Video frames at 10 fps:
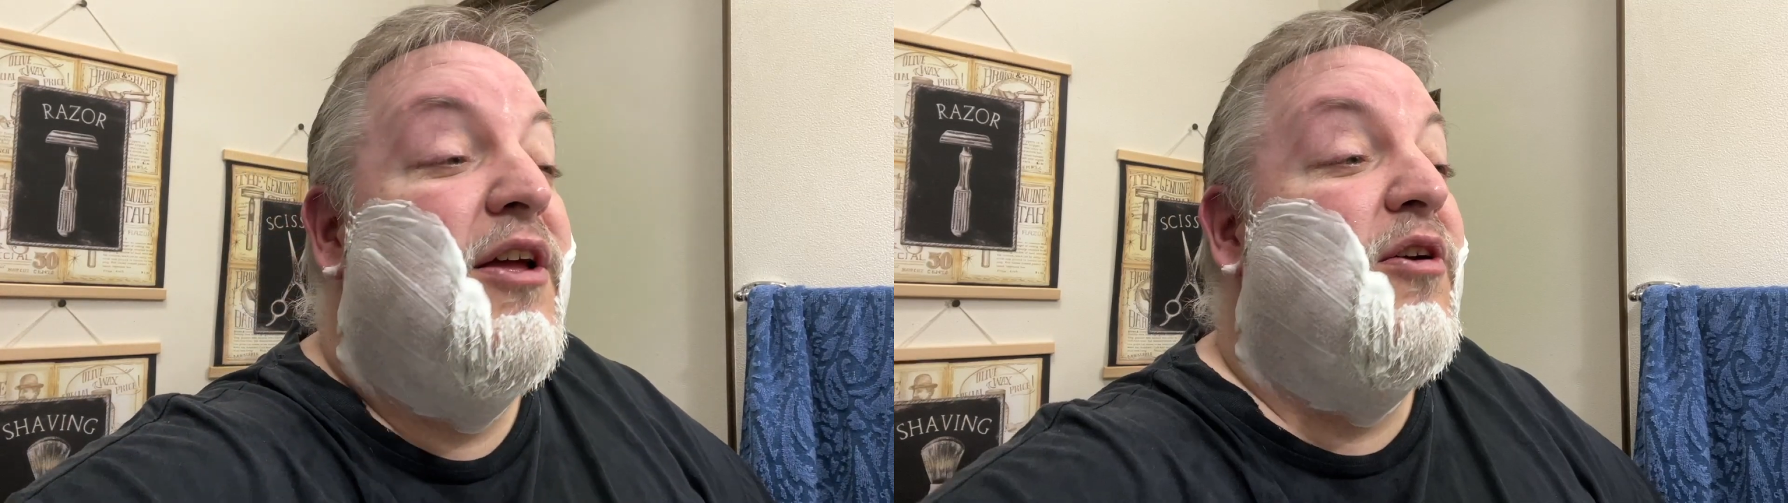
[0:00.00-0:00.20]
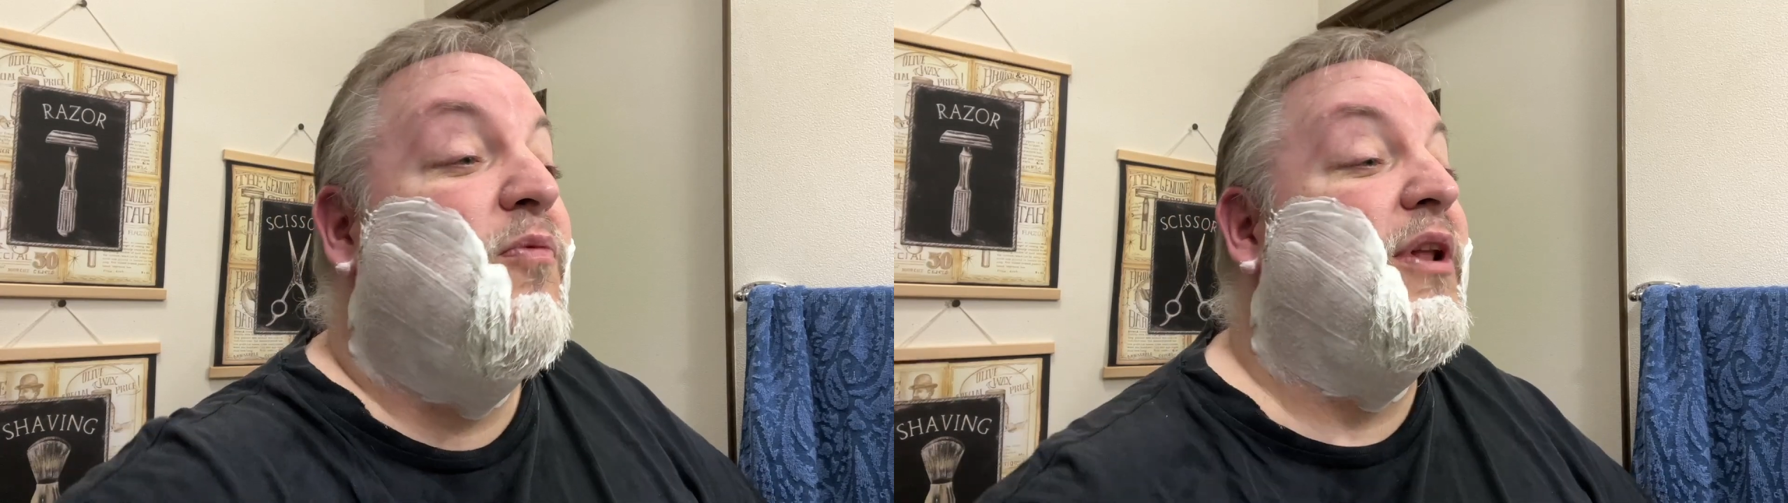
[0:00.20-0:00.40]

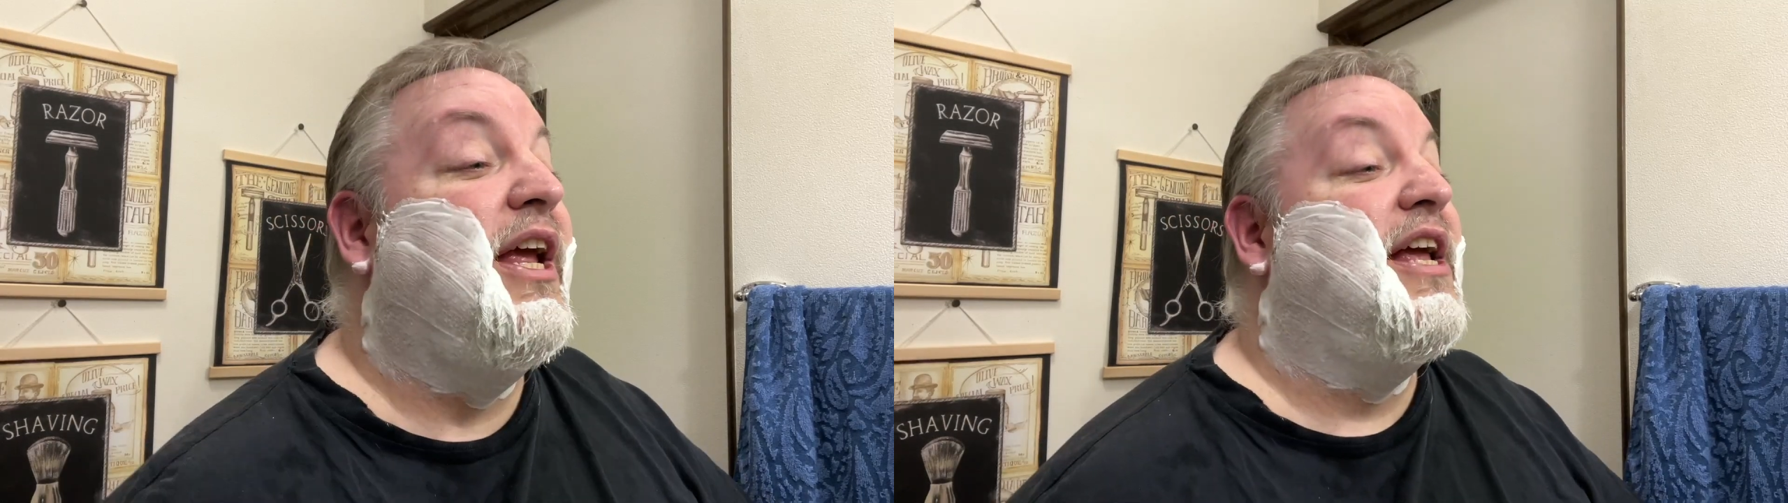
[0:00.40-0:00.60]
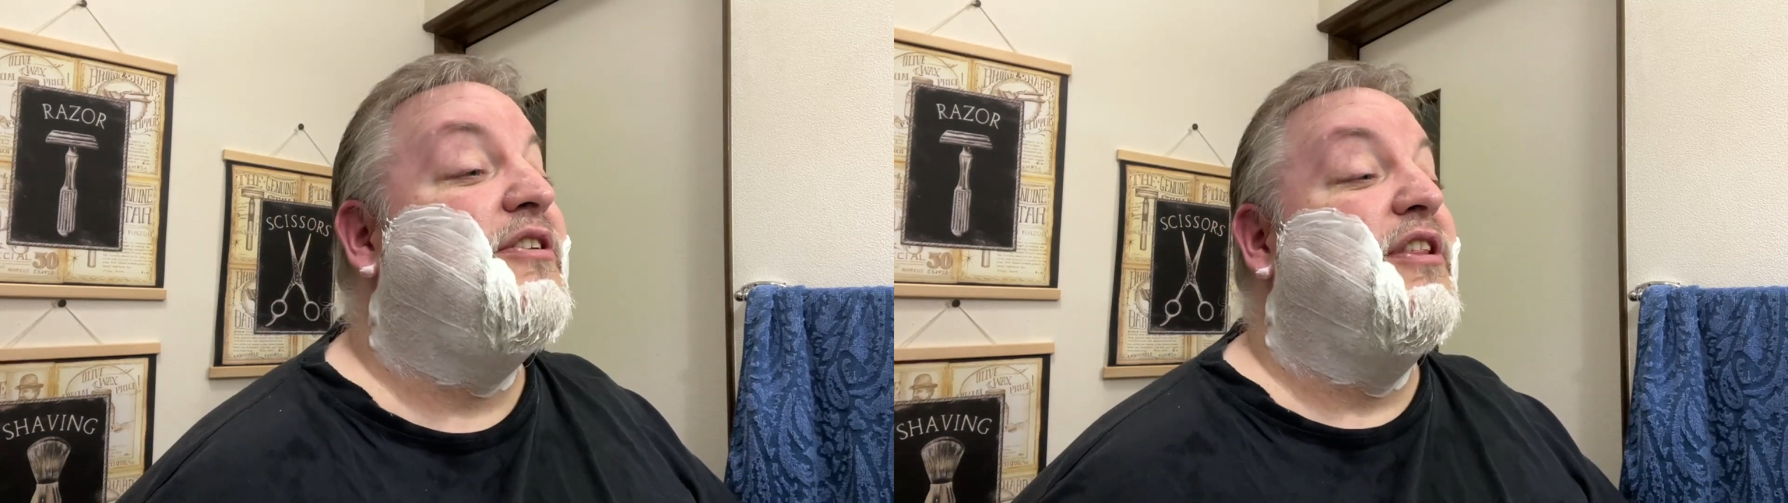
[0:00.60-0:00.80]
when they
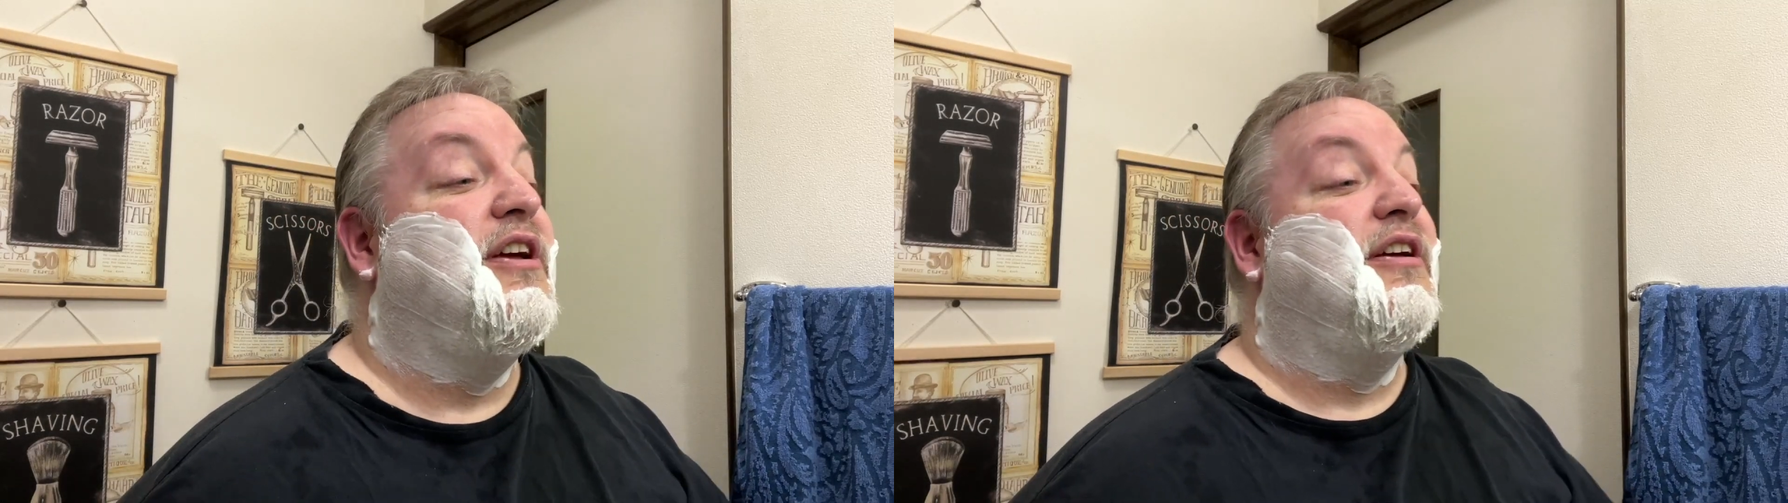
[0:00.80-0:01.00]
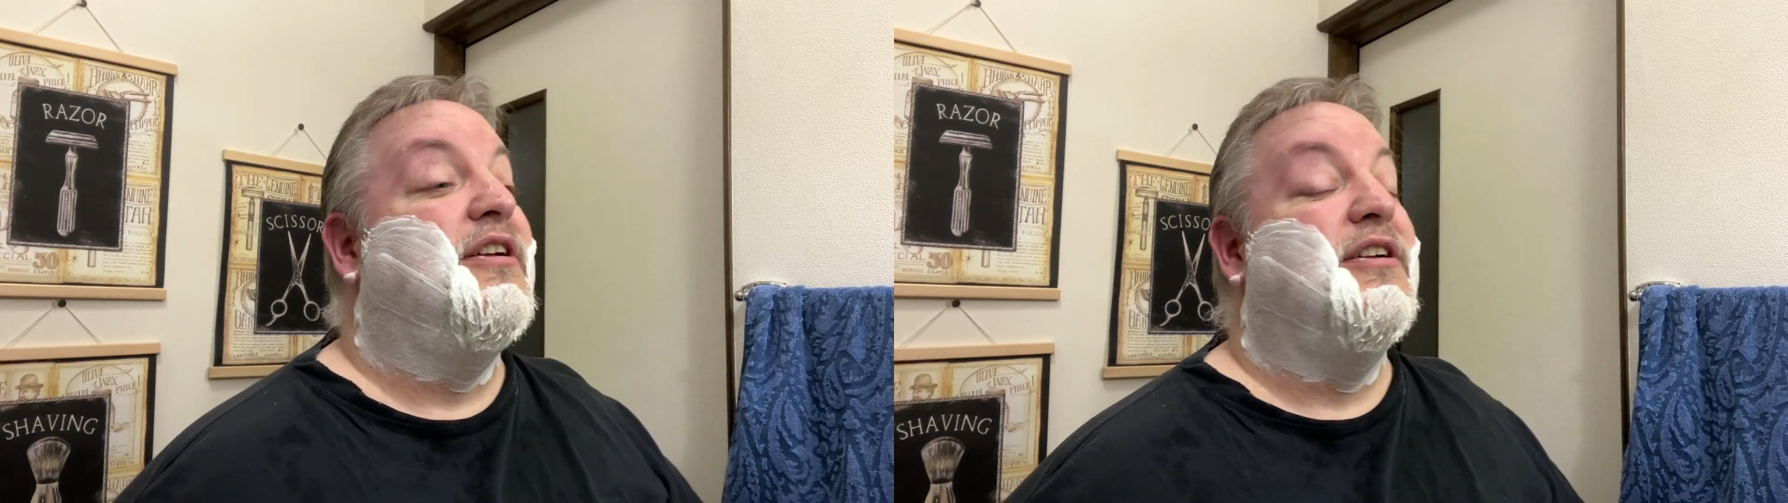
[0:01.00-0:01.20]
get to
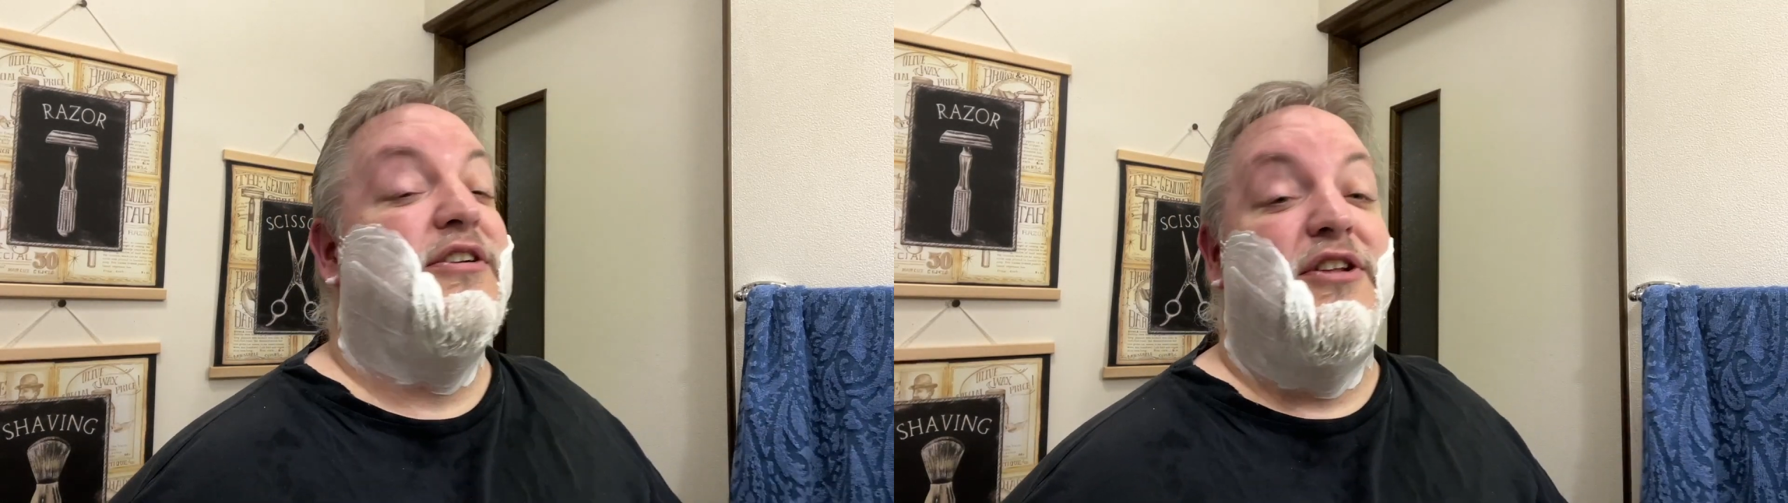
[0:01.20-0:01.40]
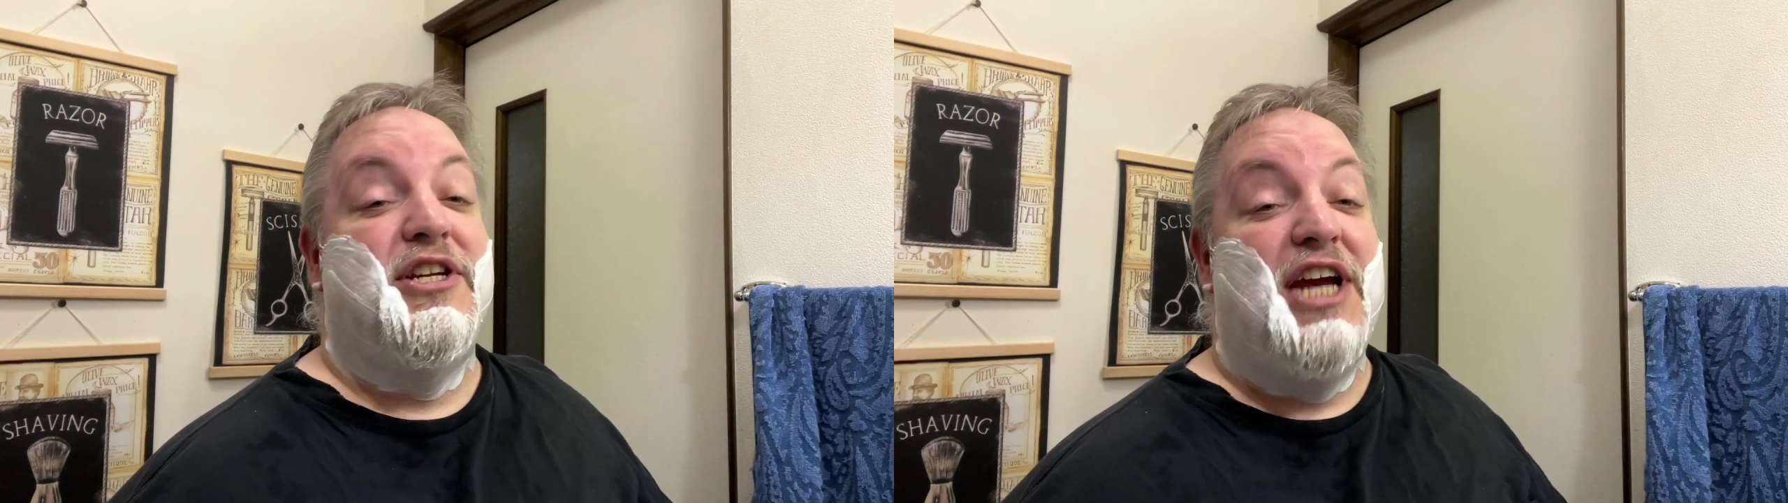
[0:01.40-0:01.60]
the
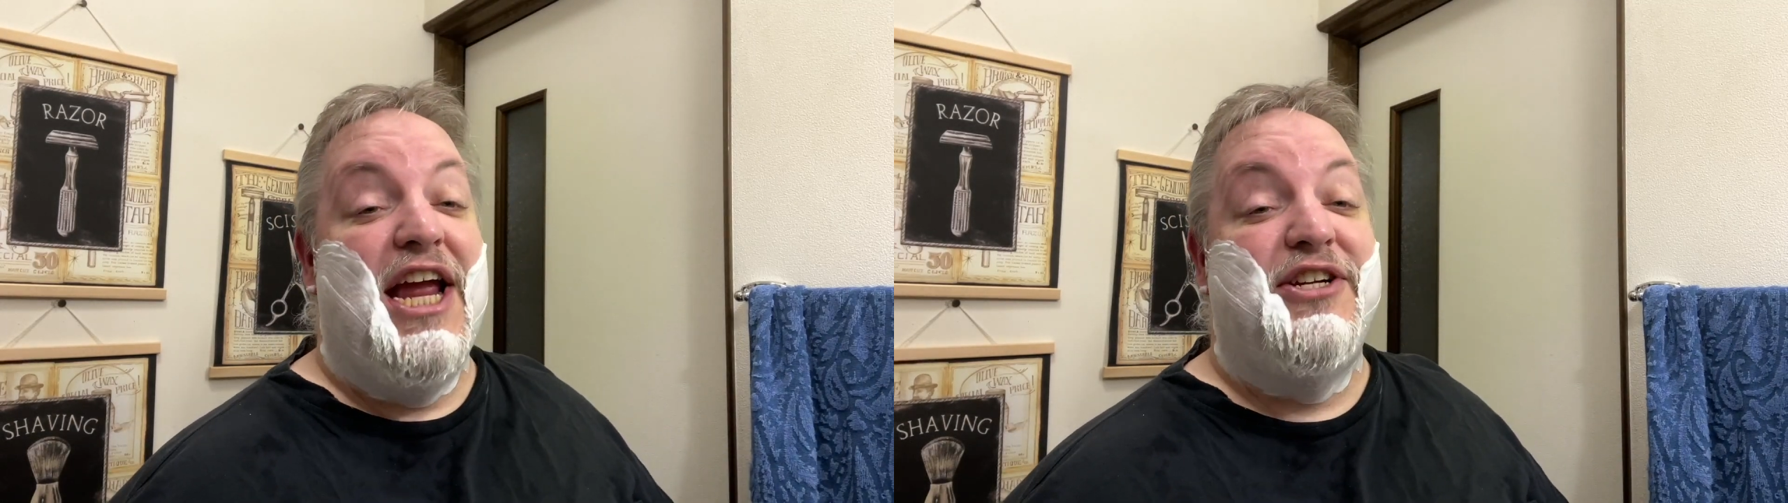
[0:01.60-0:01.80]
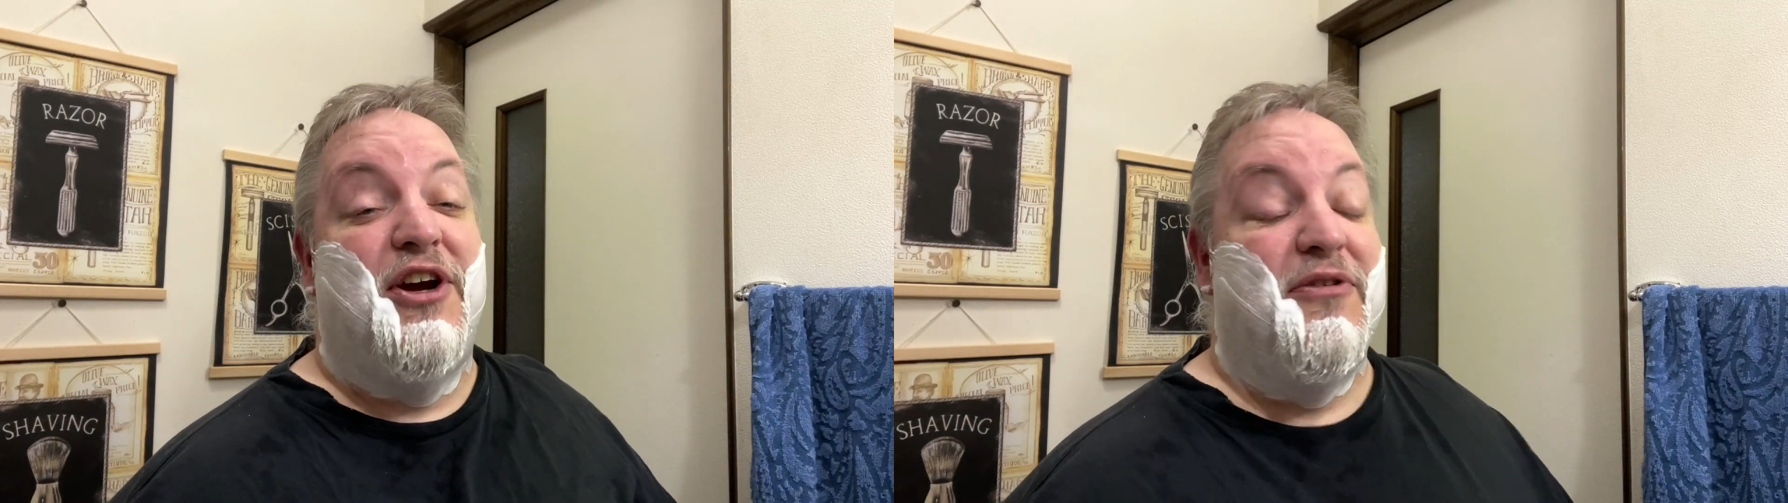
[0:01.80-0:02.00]

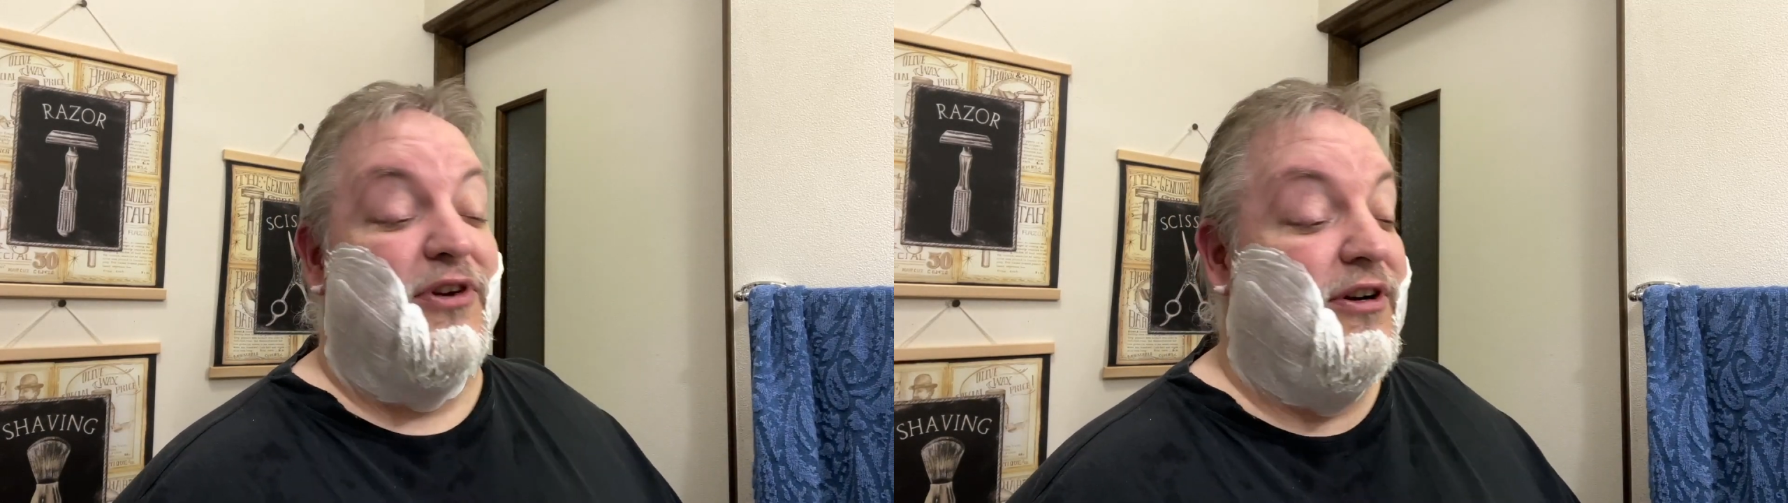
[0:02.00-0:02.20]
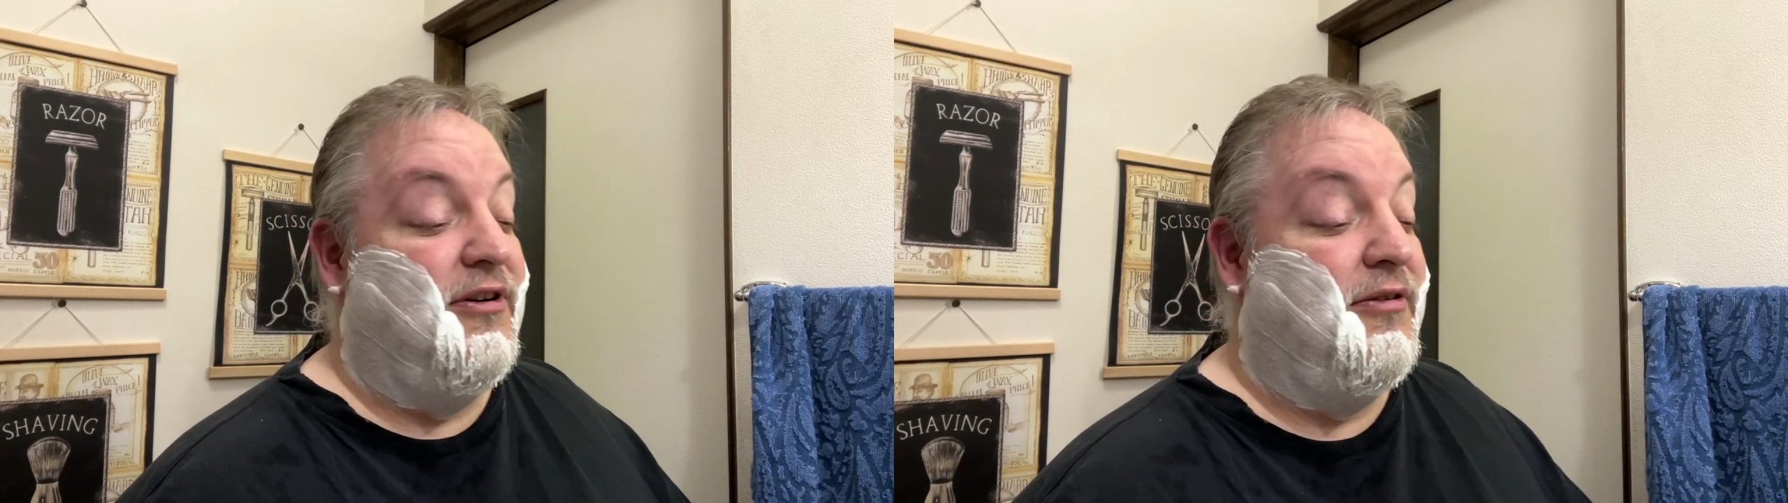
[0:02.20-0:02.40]
changeover,